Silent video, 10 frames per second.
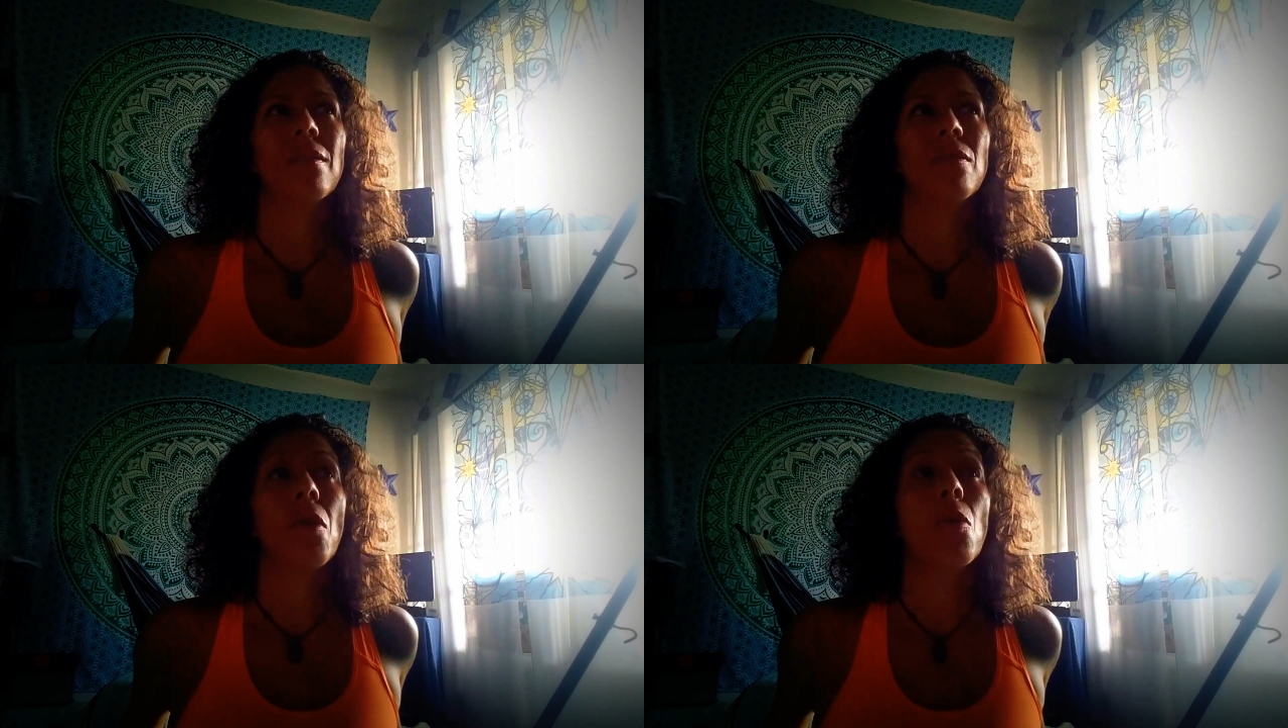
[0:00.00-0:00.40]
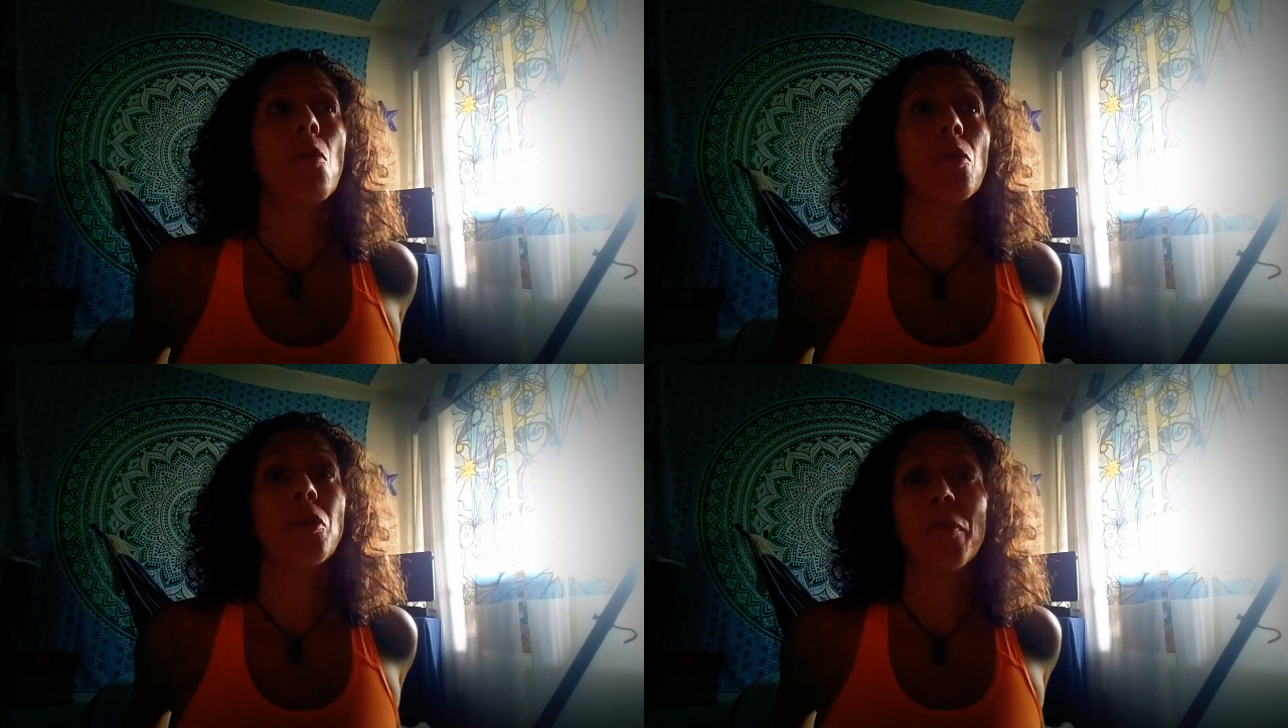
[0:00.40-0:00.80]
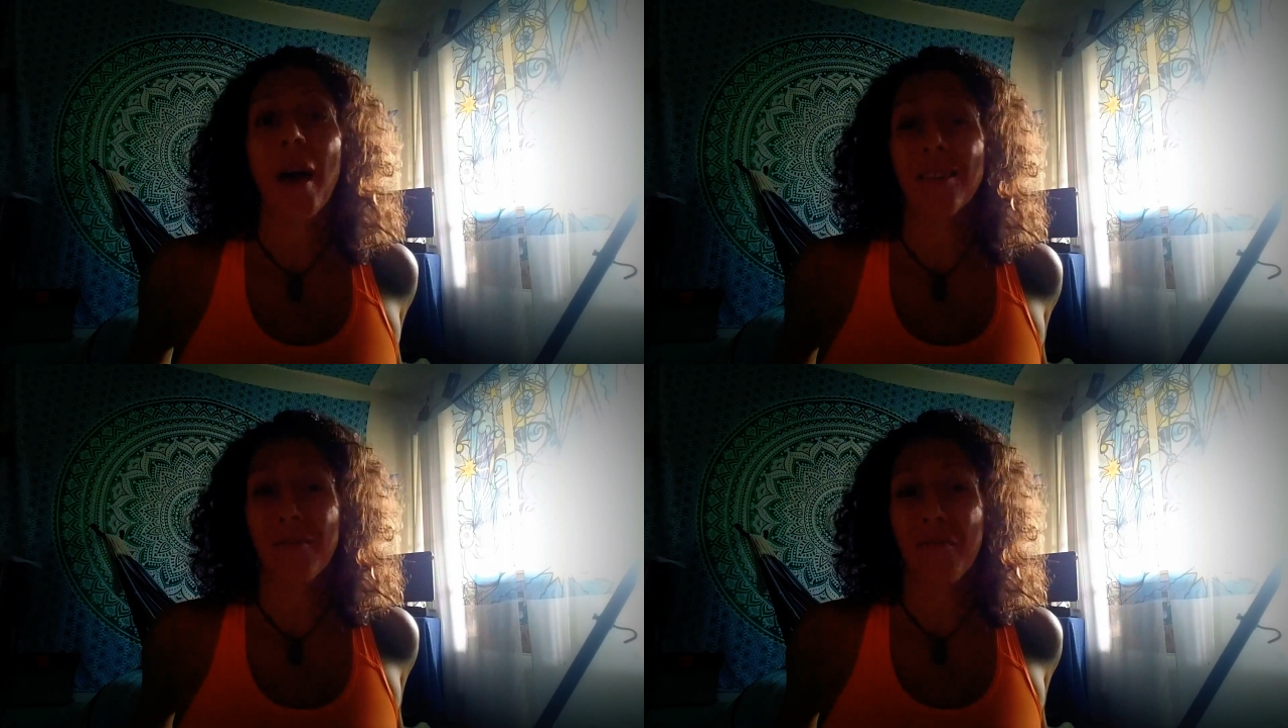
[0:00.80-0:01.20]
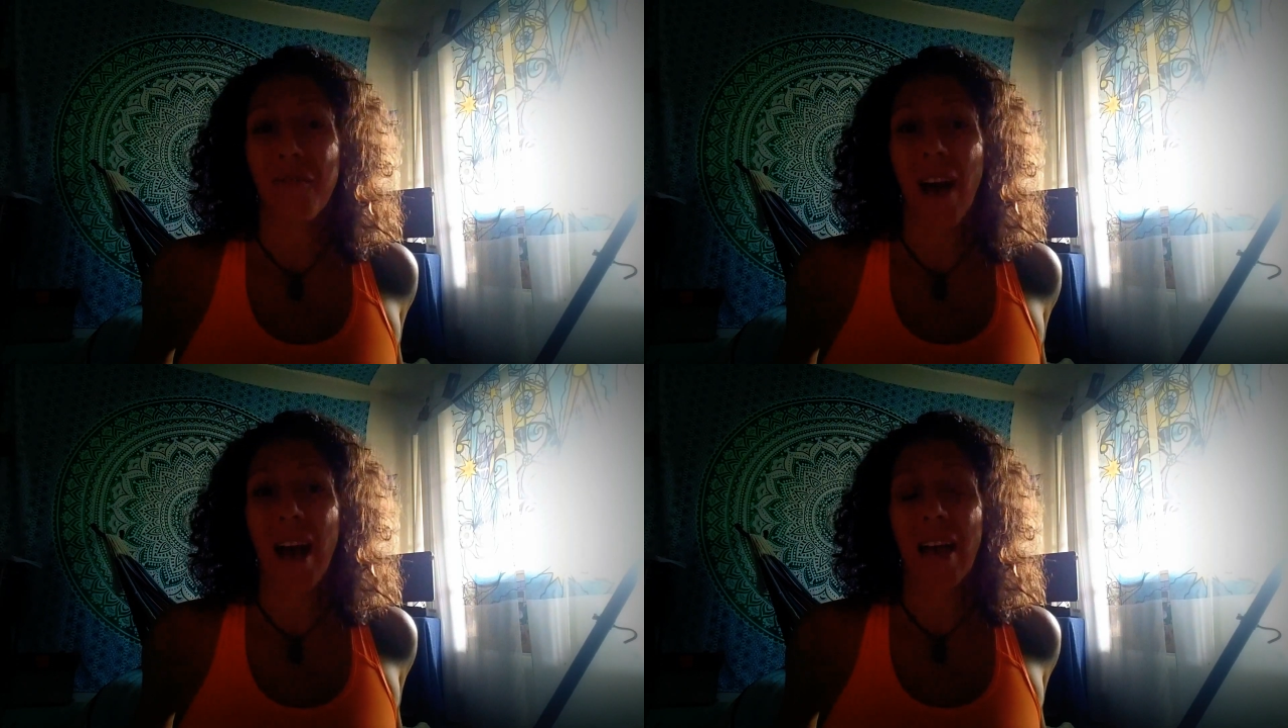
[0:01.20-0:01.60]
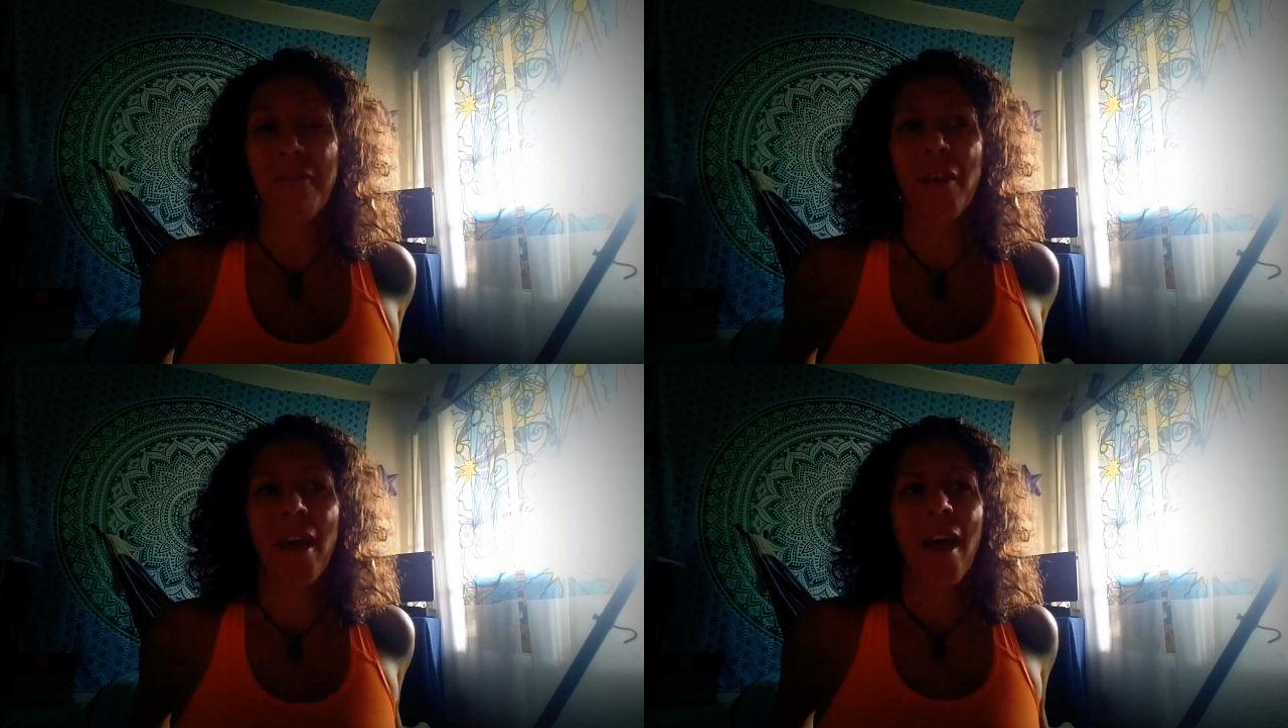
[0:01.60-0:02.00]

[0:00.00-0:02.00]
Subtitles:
no, 2005.